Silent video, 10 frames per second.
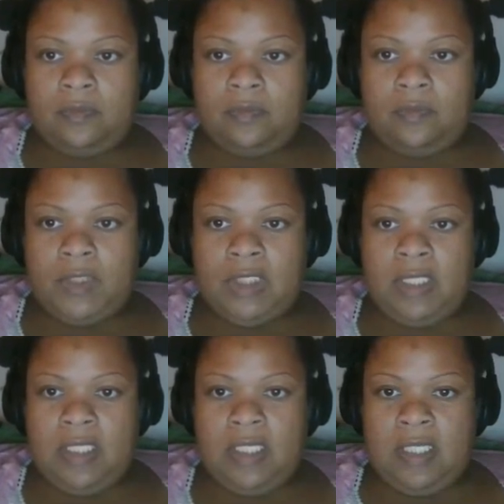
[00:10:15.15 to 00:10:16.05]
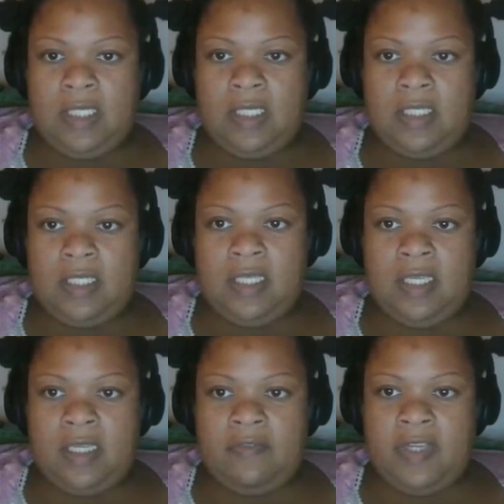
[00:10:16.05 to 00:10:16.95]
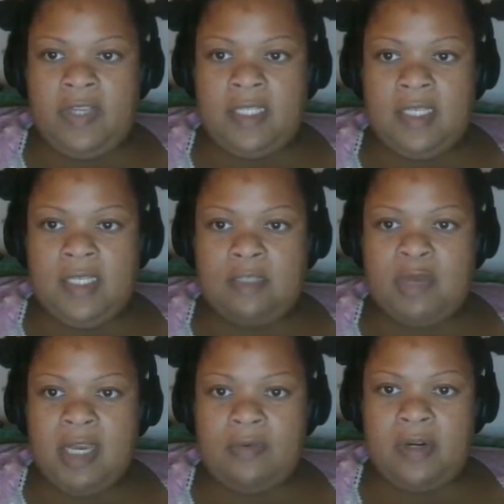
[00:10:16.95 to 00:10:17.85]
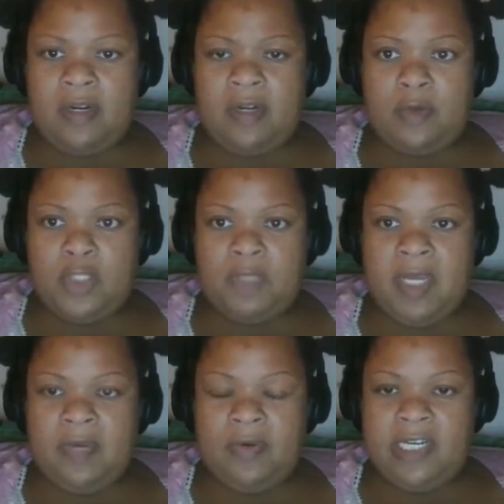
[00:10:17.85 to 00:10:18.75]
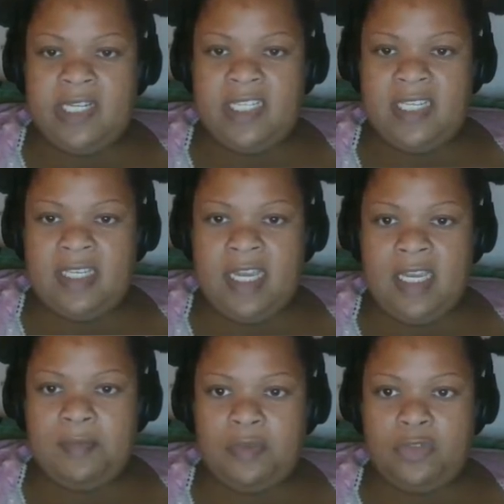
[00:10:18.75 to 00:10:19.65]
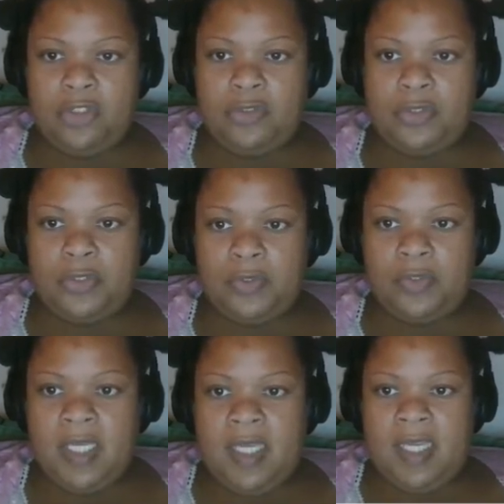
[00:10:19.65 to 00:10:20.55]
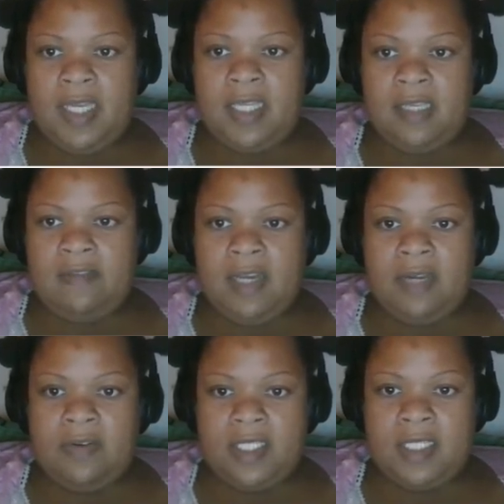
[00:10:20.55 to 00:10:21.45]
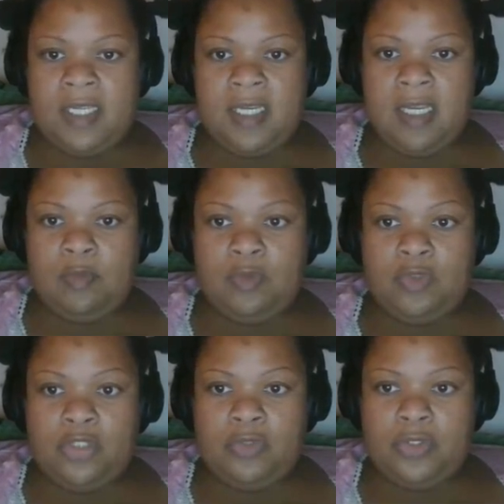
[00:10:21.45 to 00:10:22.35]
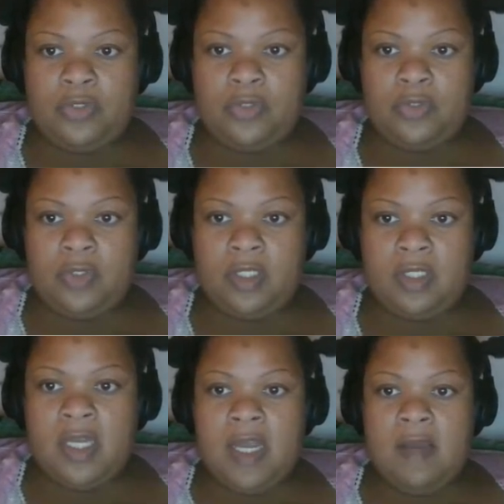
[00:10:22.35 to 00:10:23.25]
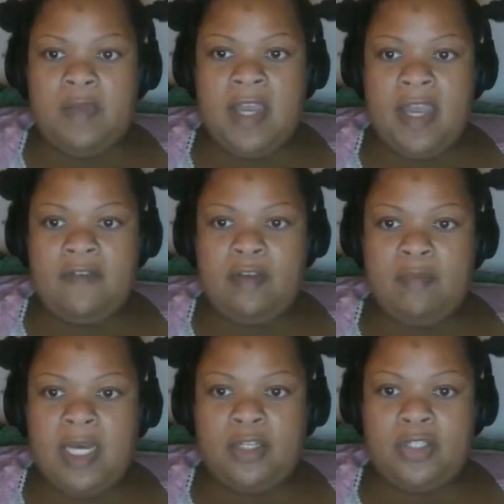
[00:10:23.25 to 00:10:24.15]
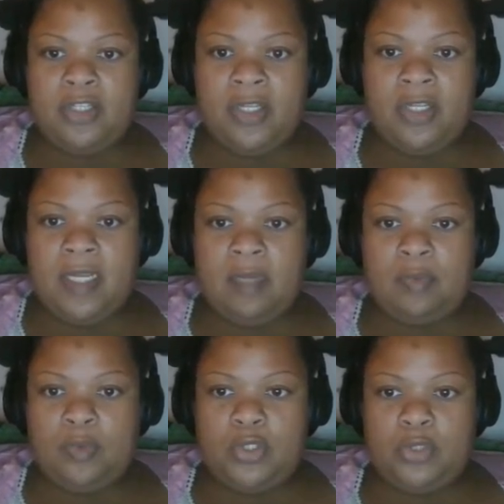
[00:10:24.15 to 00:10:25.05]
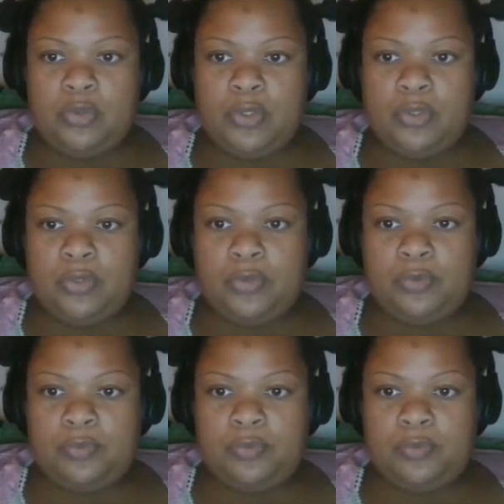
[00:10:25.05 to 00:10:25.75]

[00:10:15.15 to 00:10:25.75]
Okay, see if anti spyware is enabled, true. Antivirus enabled, true. Behavior monitor enabled, true.